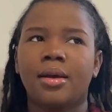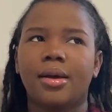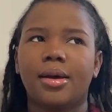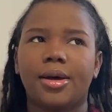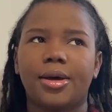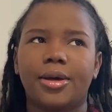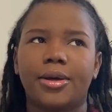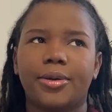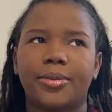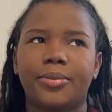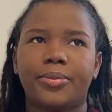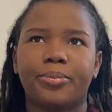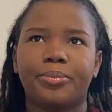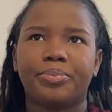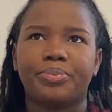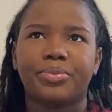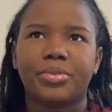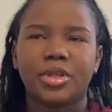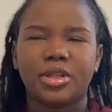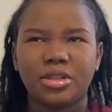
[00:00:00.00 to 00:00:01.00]
a
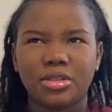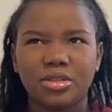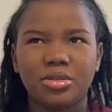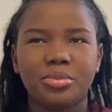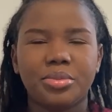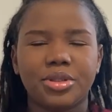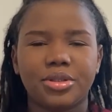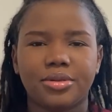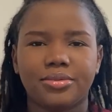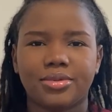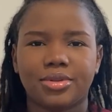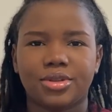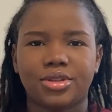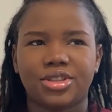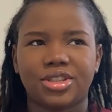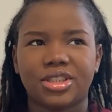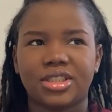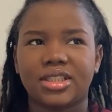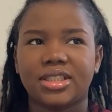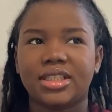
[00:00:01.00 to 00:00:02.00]
little bit of
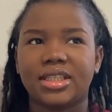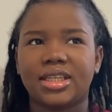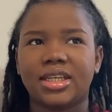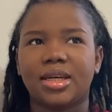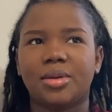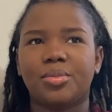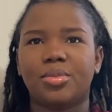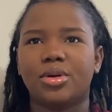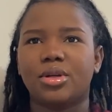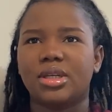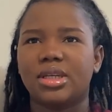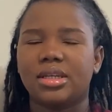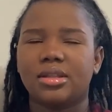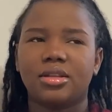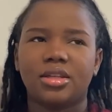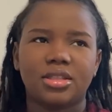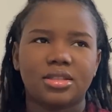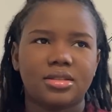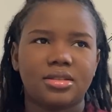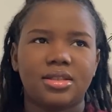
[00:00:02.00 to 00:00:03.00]
nausea, yeah, but
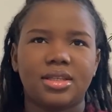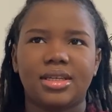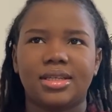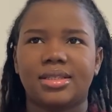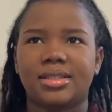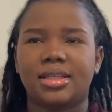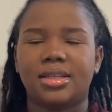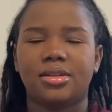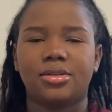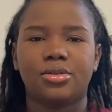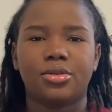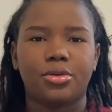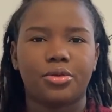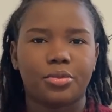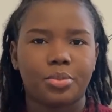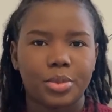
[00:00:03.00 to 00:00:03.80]
not to the extent of